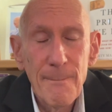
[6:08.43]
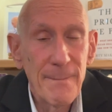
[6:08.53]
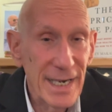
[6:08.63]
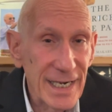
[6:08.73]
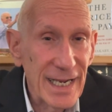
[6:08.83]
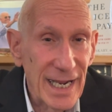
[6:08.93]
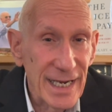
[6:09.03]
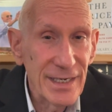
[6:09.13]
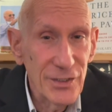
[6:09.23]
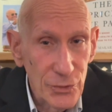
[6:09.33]

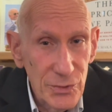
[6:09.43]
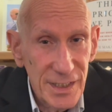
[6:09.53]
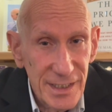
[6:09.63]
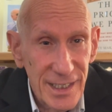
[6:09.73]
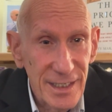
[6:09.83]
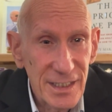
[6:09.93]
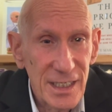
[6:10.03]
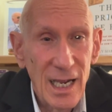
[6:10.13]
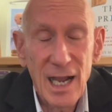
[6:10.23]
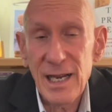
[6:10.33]
Medicaid uses this.
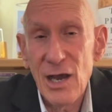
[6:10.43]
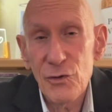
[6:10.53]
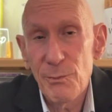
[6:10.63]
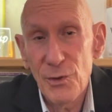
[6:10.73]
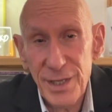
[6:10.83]
Accountable